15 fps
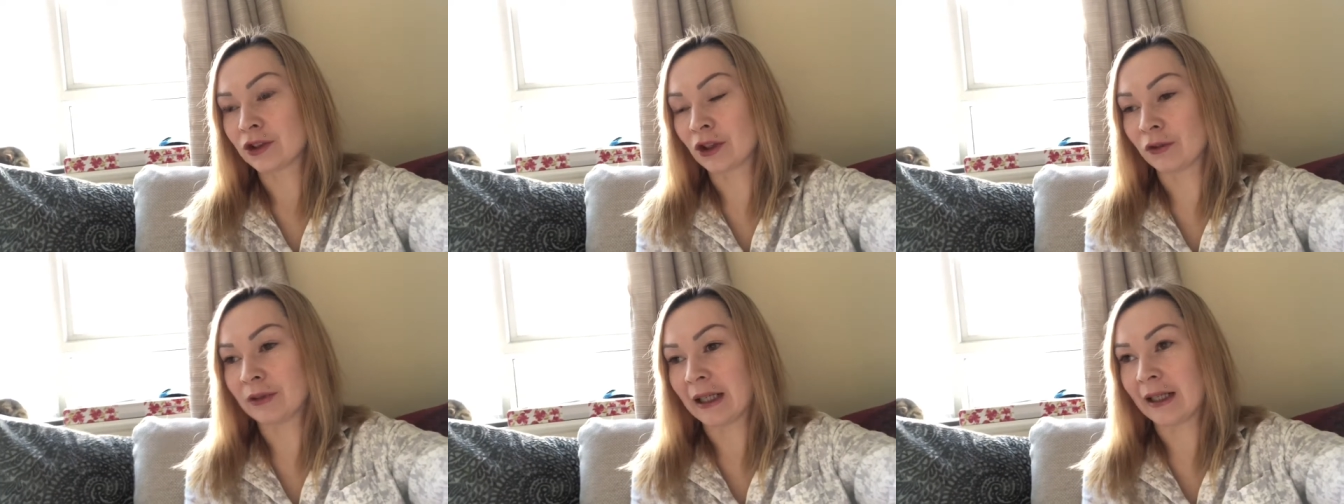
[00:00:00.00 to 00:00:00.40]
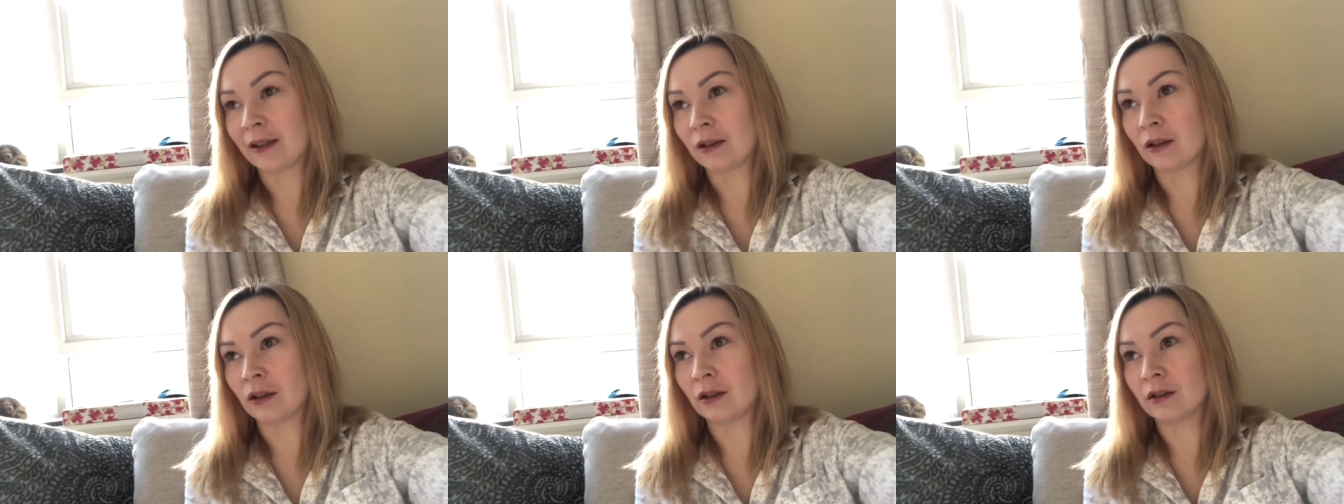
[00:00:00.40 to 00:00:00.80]
so yeah,
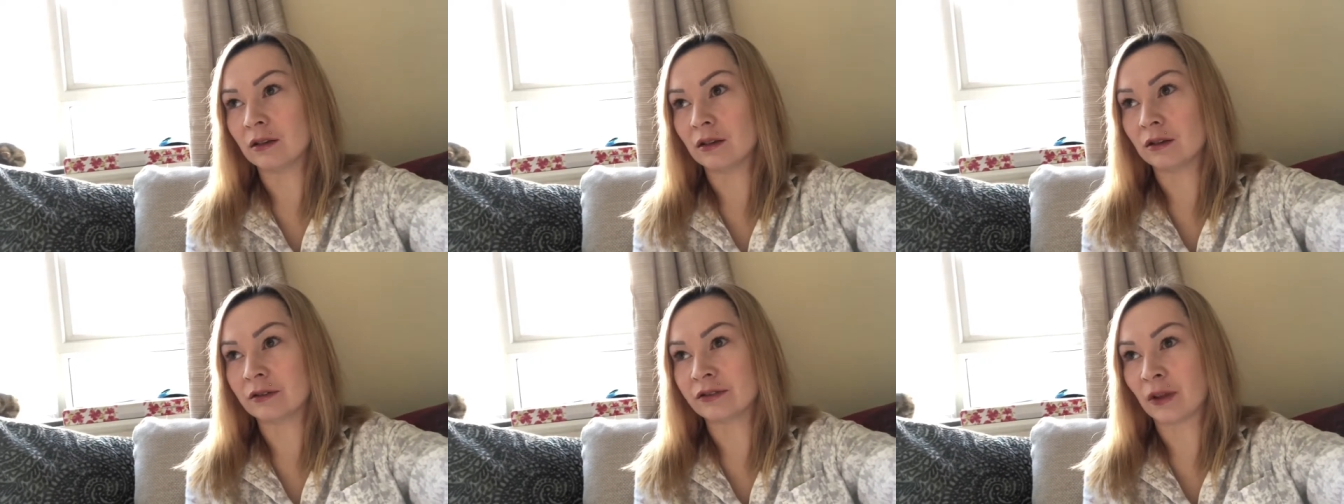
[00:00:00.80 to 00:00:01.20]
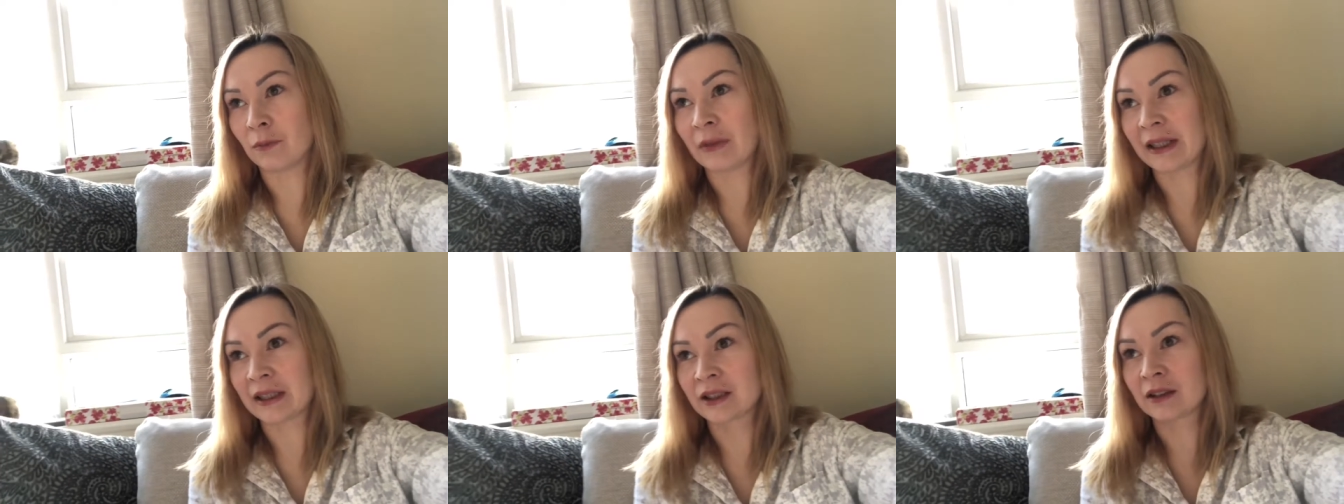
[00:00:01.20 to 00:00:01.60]

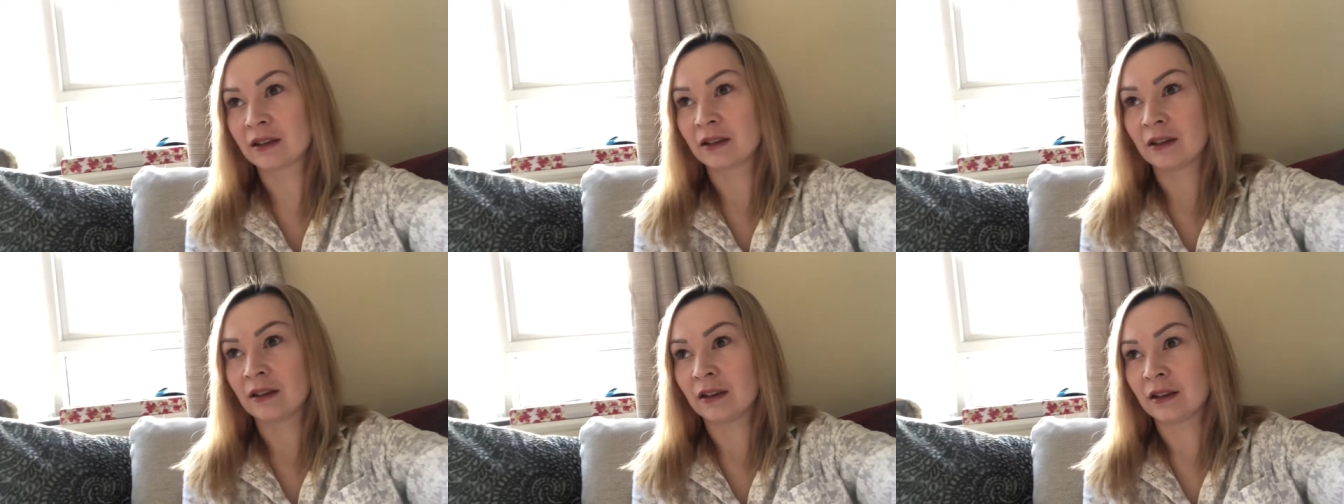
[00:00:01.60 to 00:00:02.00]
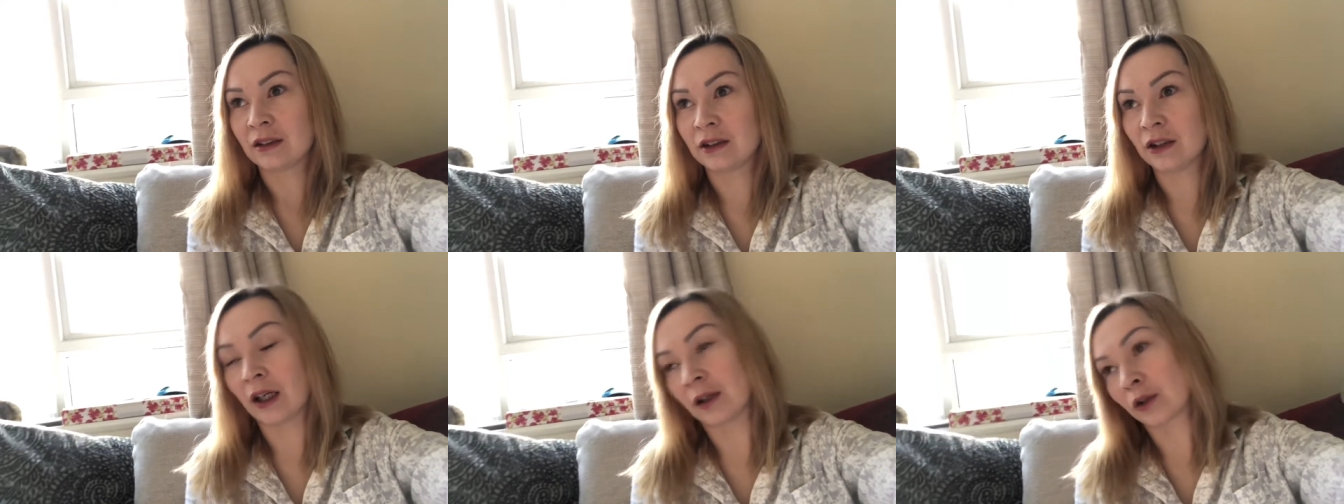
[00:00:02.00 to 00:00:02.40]
from this,
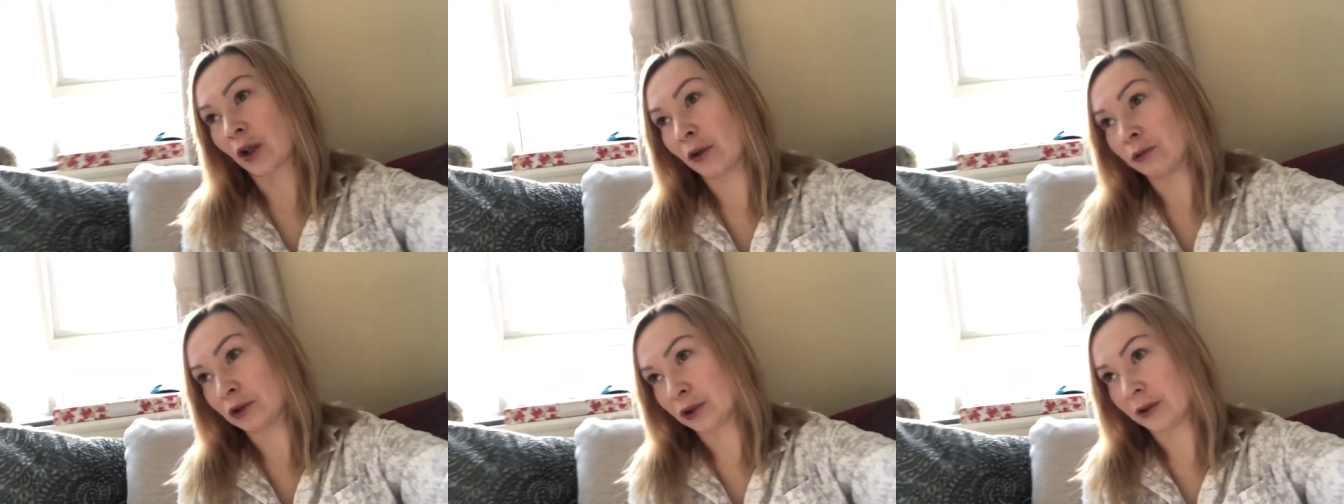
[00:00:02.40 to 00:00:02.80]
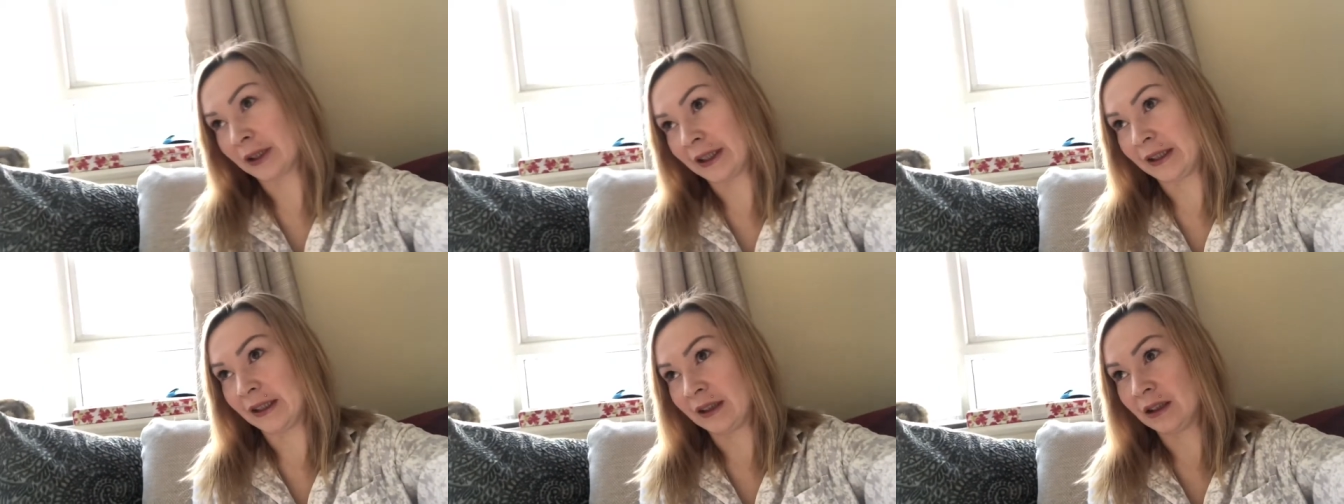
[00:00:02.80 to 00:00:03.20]
I'll go to
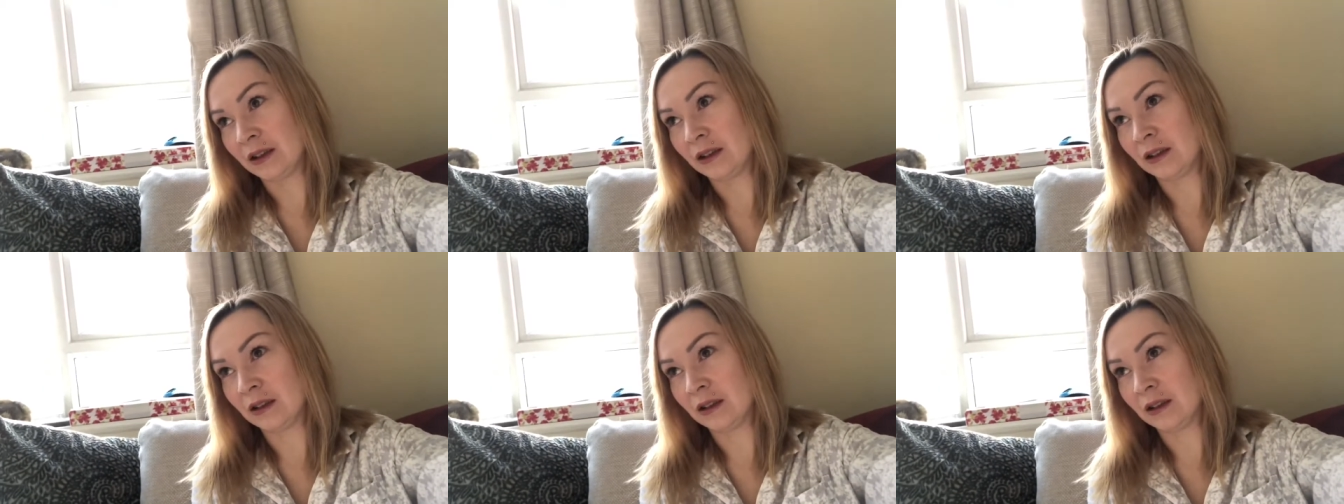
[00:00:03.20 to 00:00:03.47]
there.